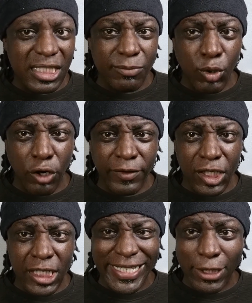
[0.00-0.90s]
is
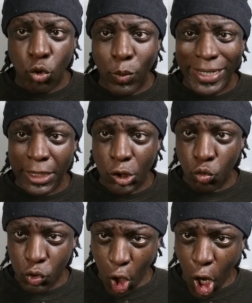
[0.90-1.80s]
perfectly, so when
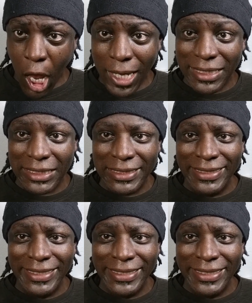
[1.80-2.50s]
you talk,